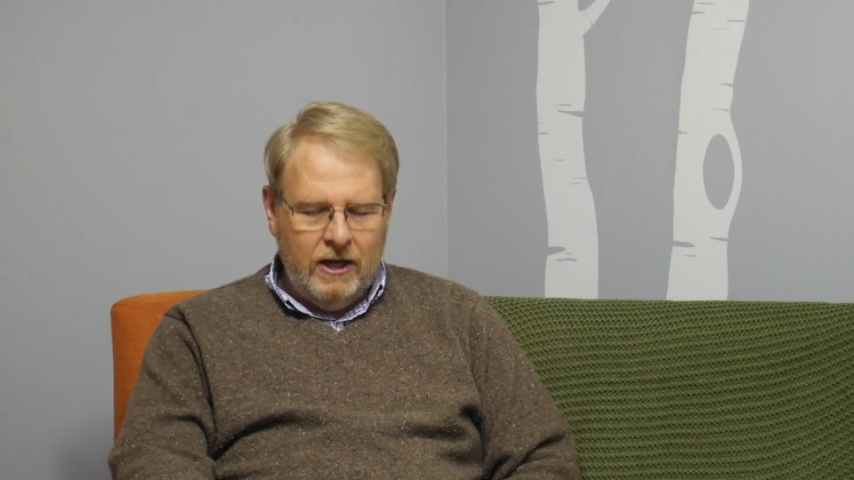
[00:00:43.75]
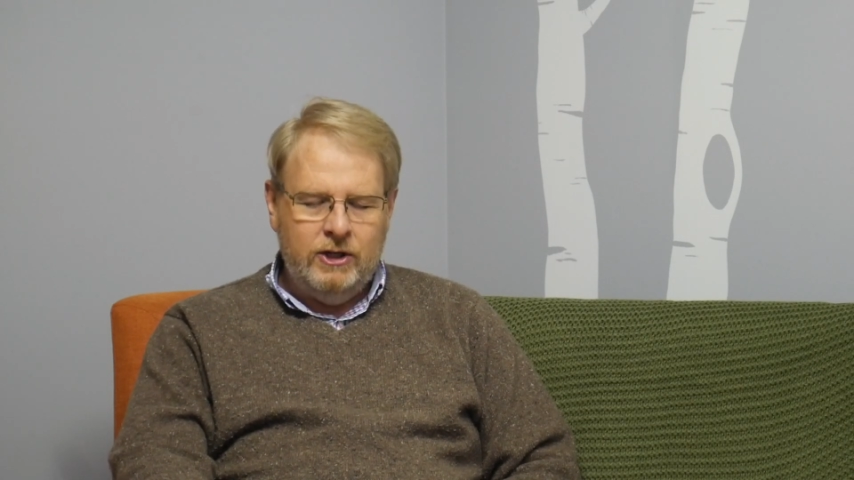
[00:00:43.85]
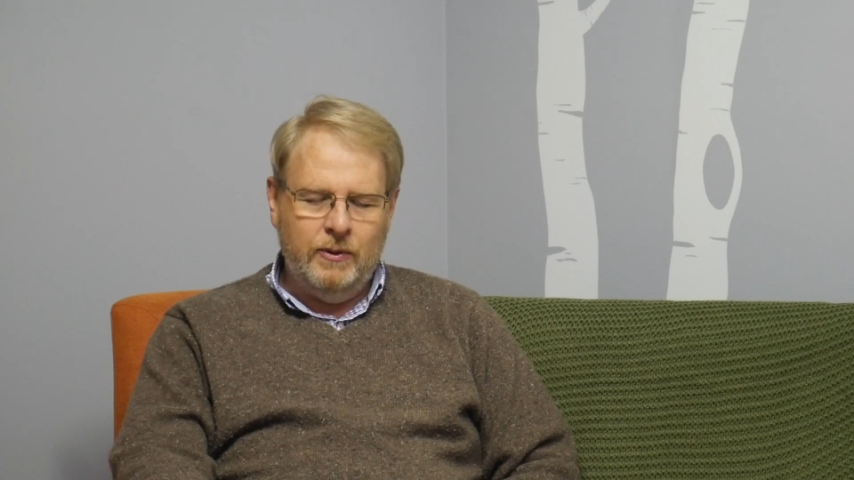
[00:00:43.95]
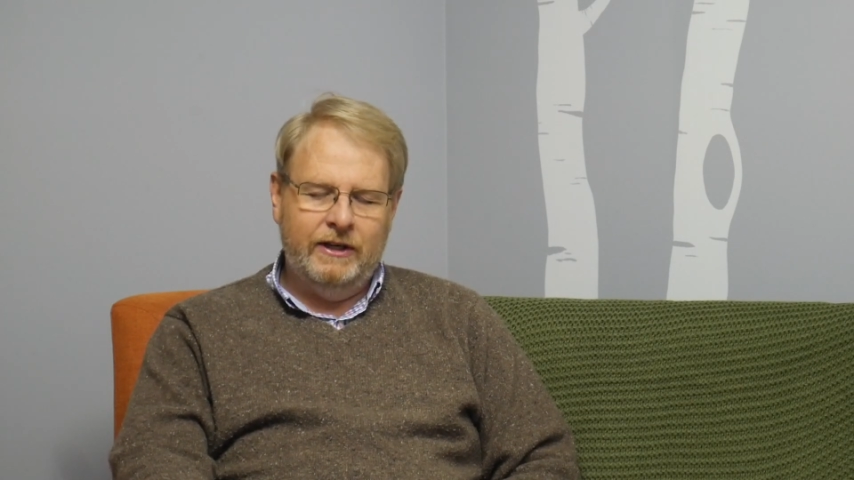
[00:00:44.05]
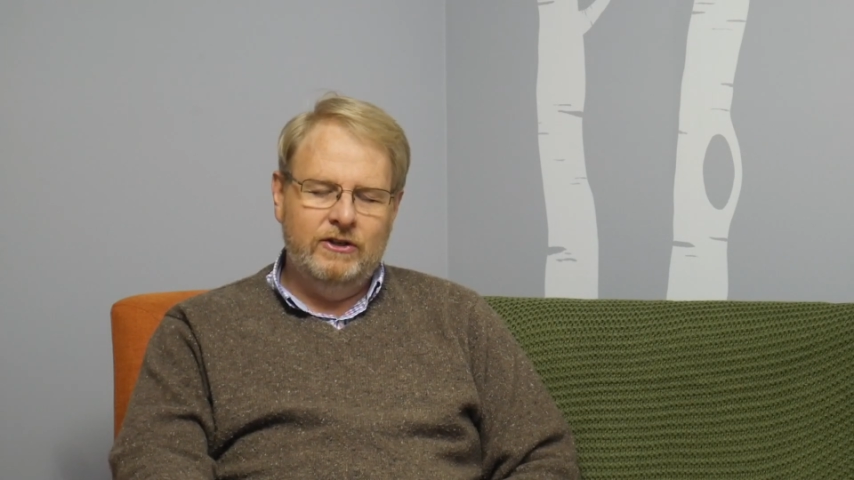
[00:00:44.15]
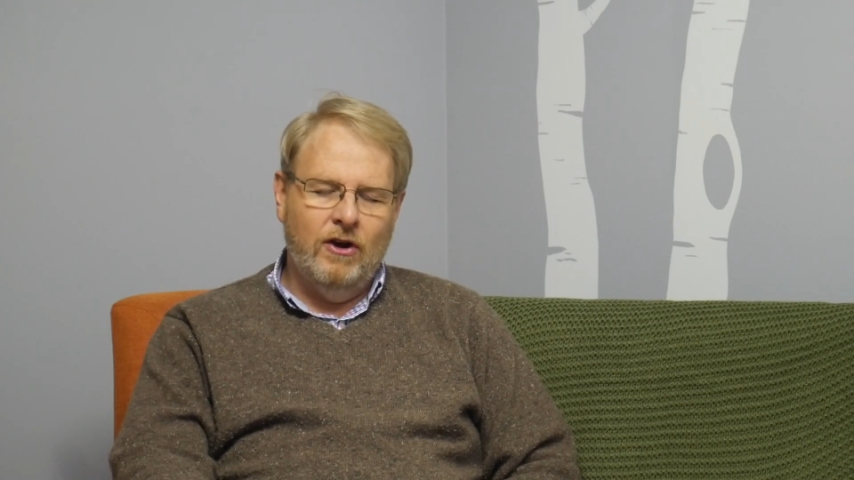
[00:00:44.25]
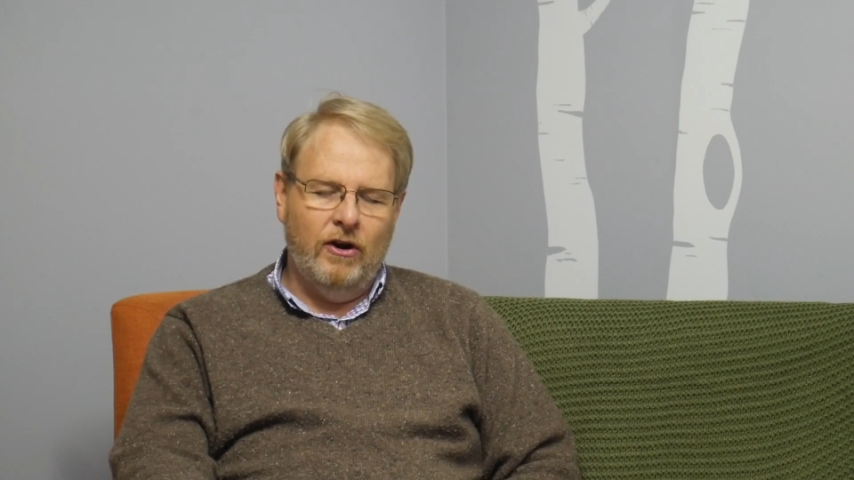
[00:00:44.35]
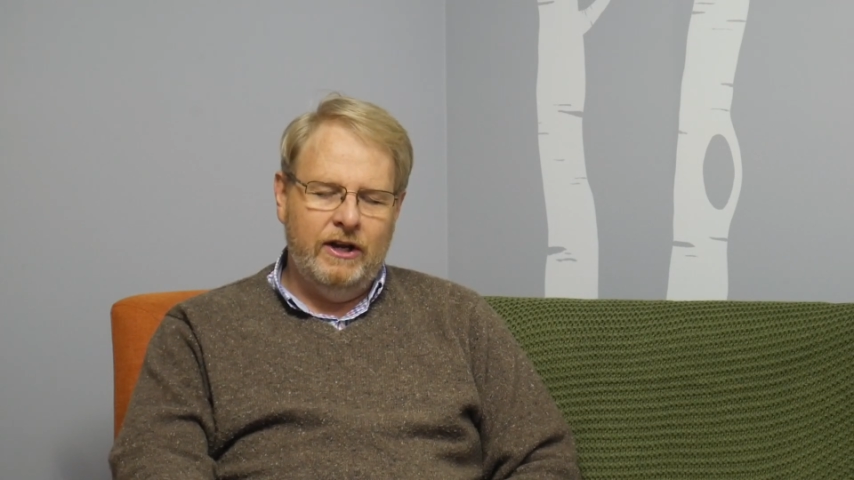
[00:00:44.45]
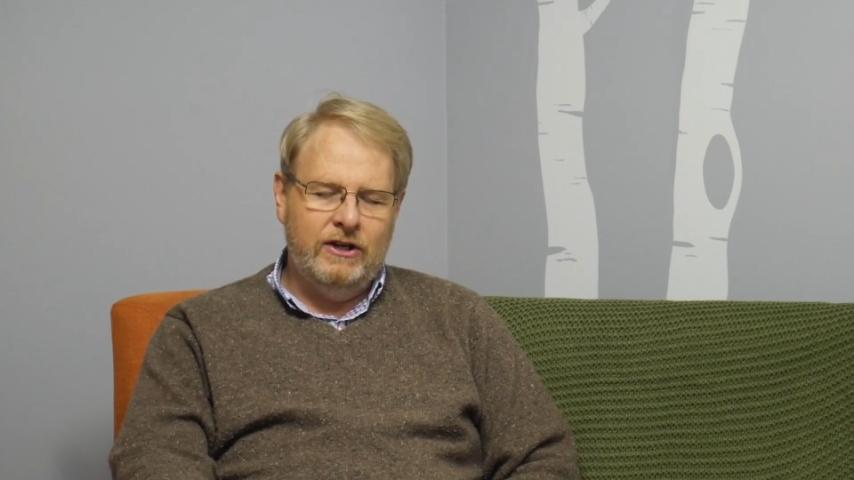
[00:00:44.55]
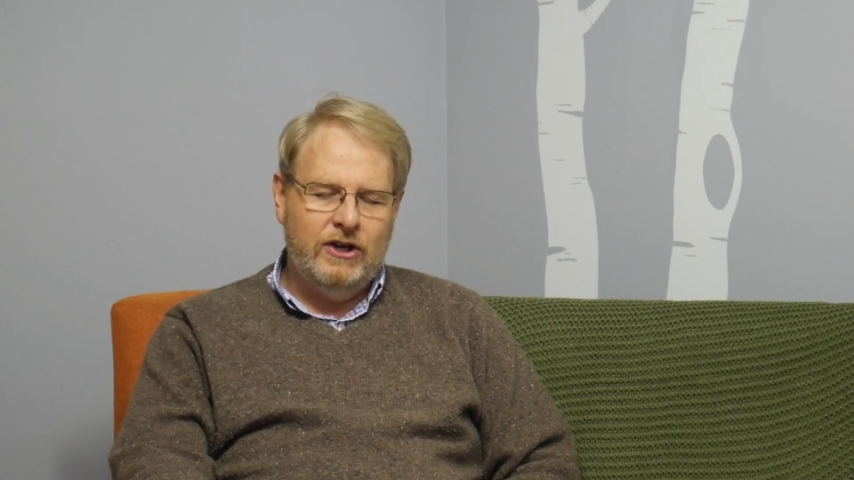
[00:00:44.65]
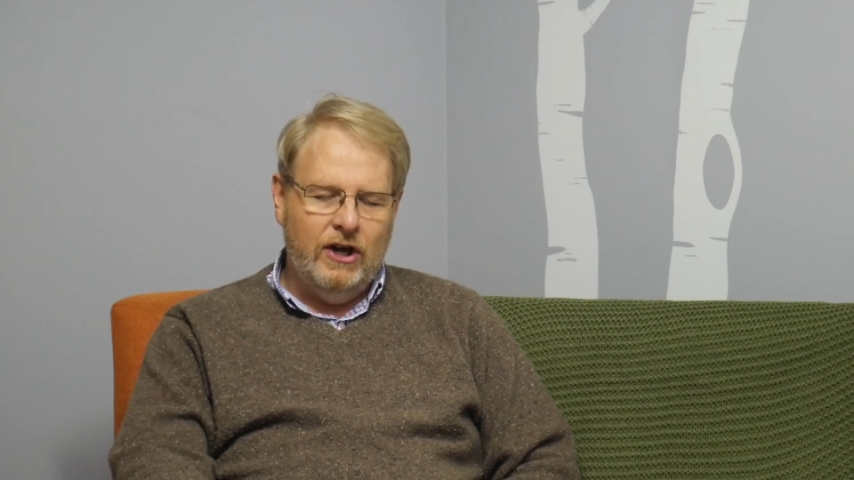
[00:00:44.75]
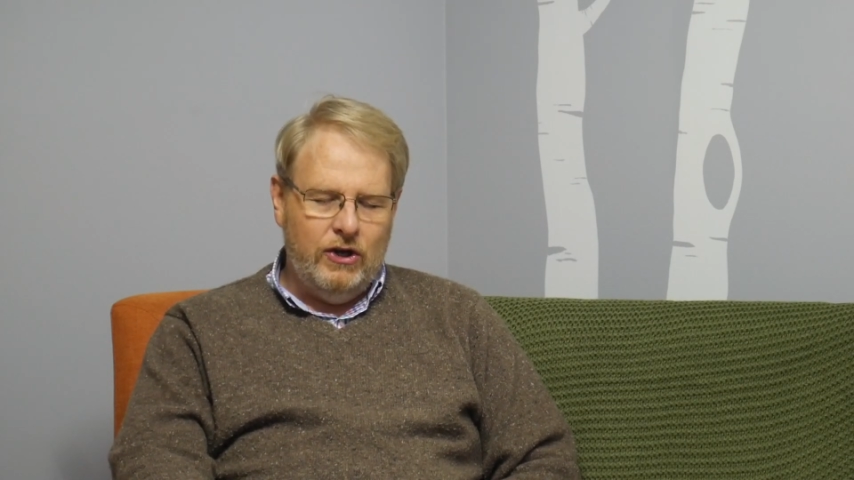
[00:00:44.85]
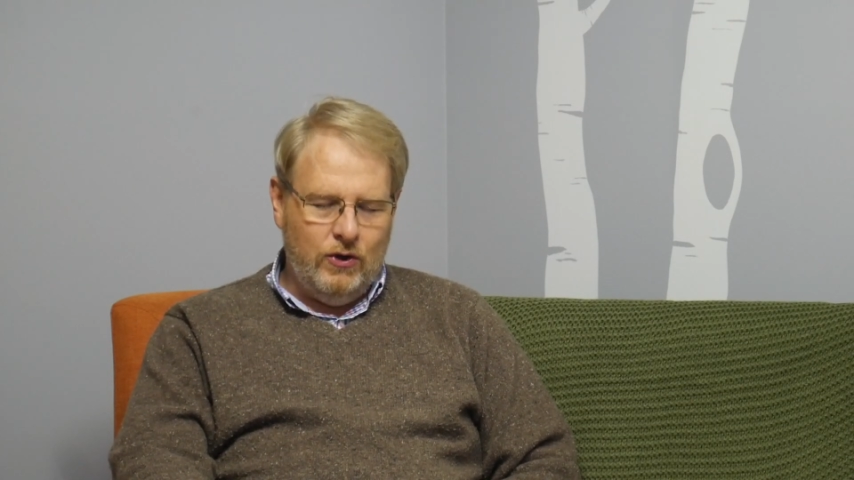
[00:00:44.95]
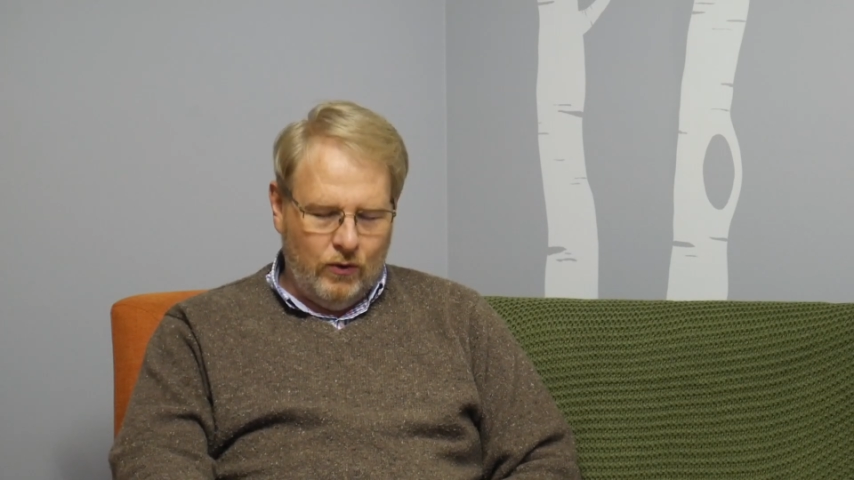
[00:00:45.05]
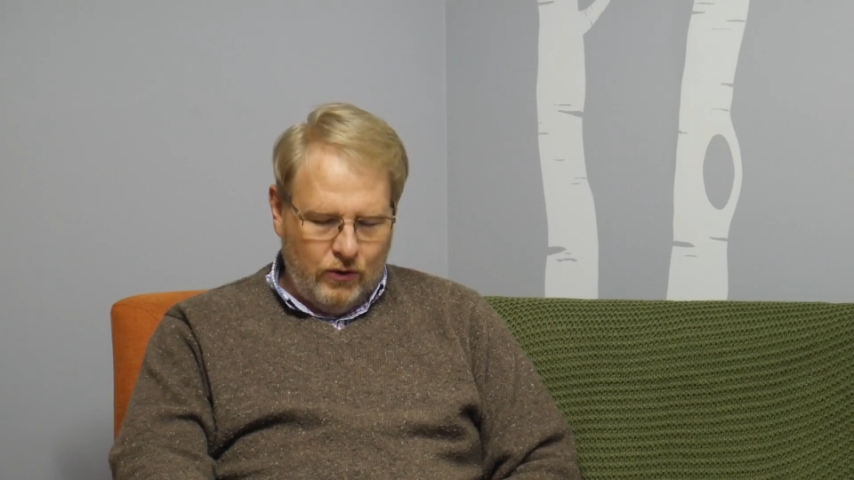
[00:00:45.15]
to acknowledge
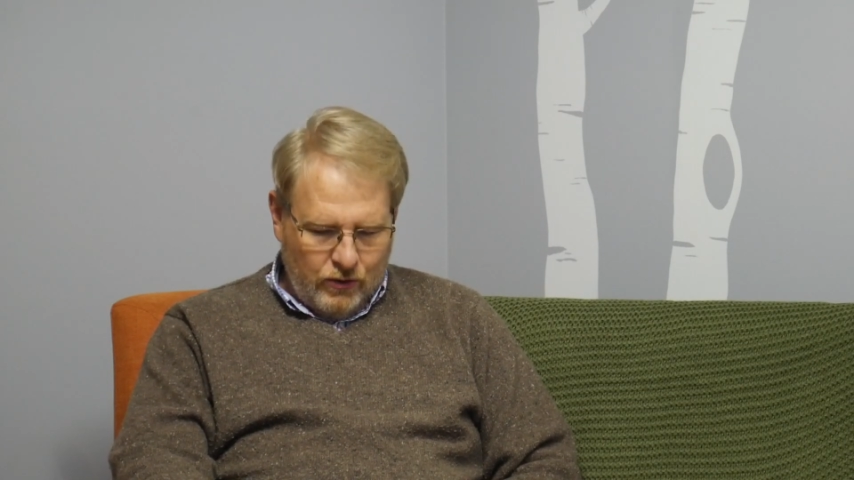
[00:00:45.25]
your